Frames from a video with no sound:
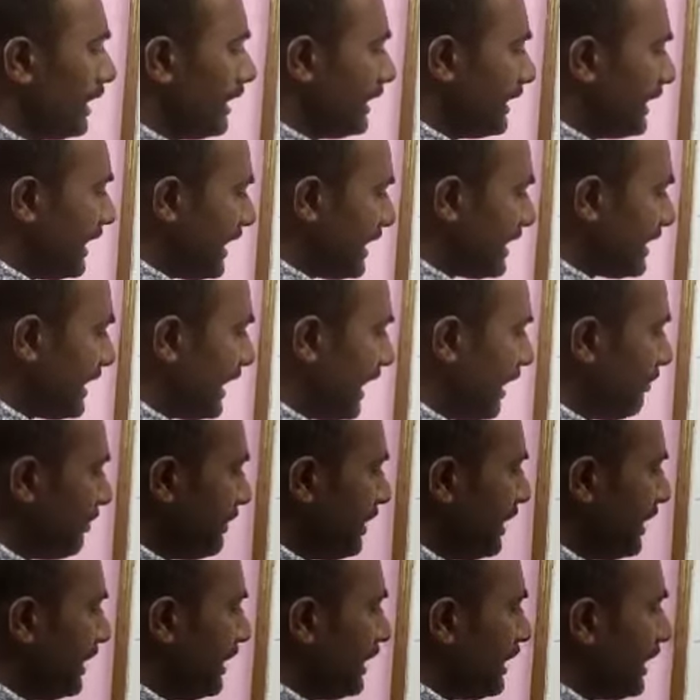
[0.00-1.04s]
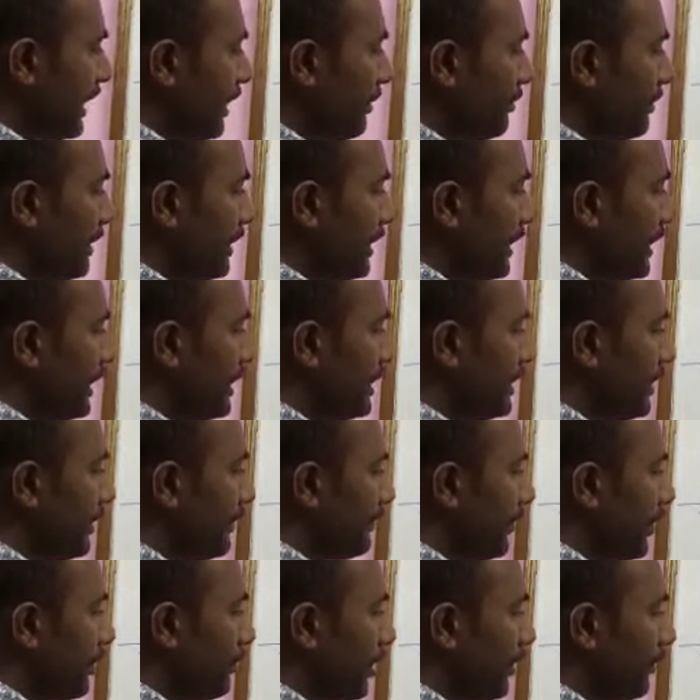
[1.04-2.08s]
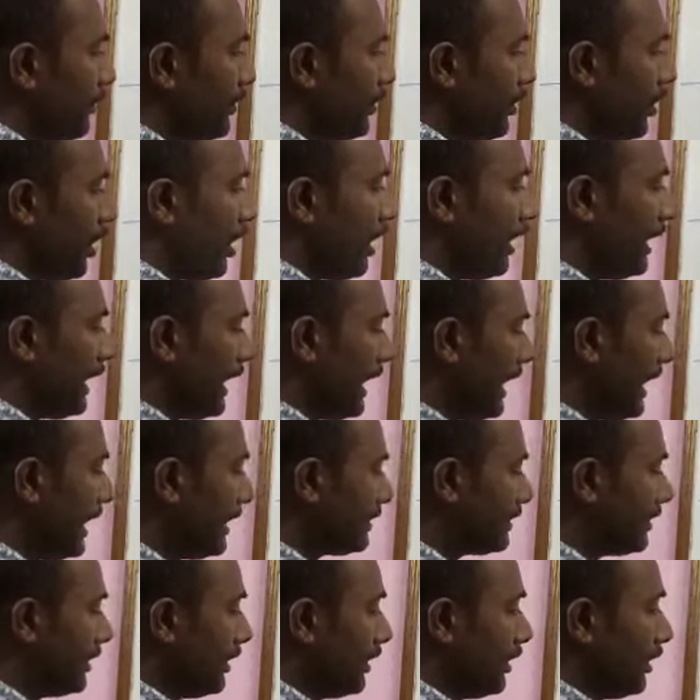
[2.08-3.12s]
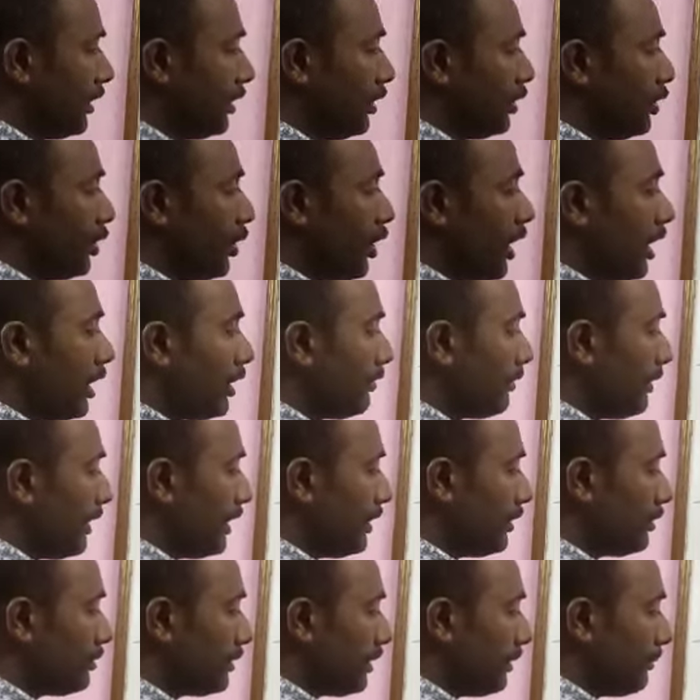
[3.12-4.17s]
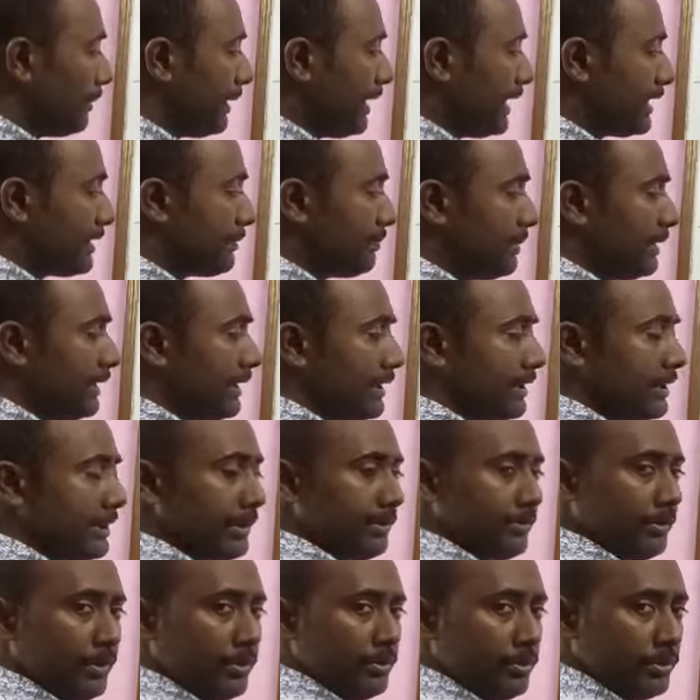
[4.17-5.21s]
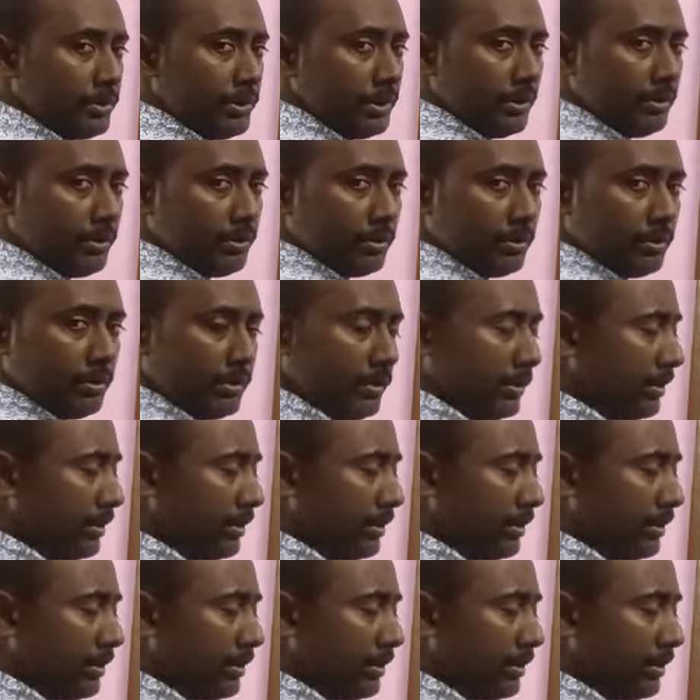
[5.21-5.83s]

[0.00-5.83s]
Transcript: This same thing can be written in the form of log as log 1 to the base b is equal to 0.